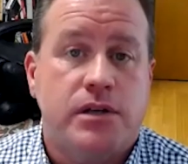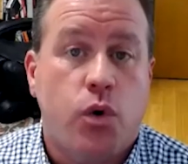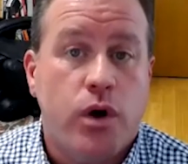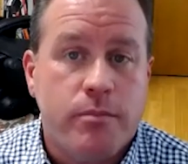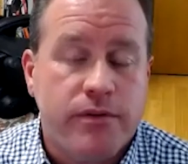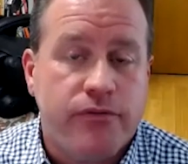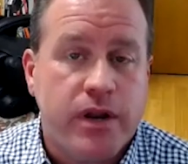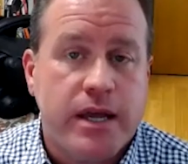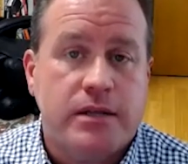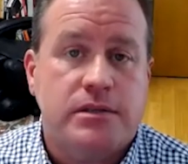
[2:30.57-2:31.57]
Equipment
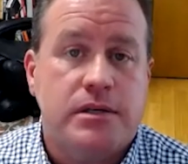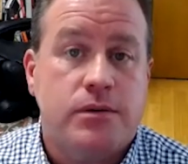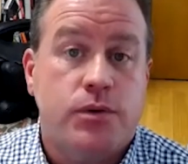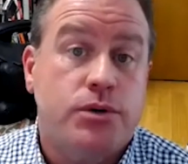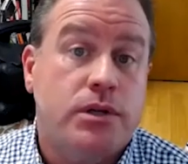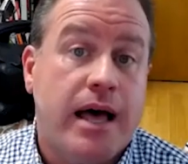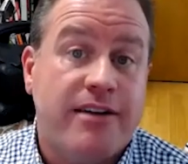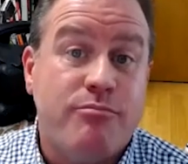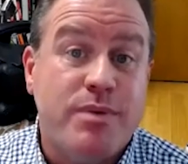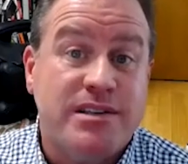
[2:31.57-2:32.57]
financing, we do a
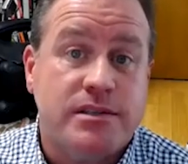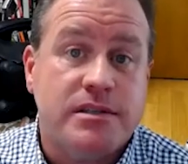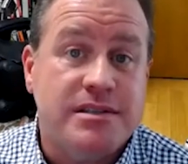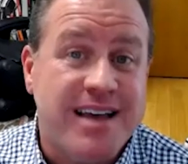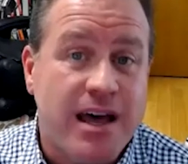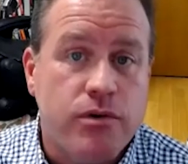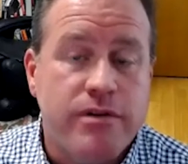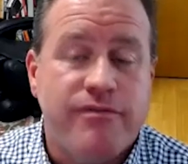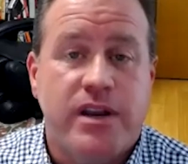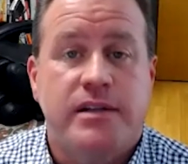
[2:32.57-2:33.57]
lot of business debt
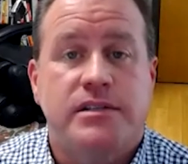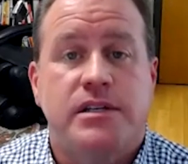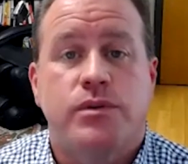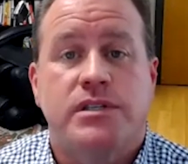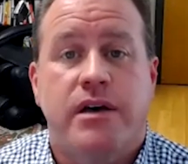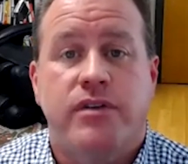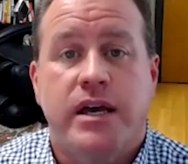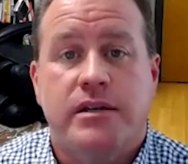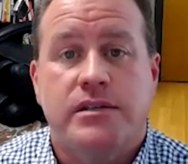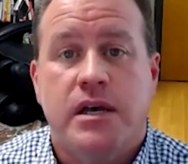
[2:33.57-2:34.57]
refinancing with
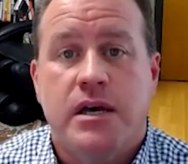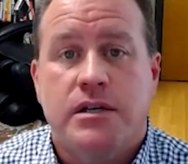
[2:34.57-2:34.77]
7As.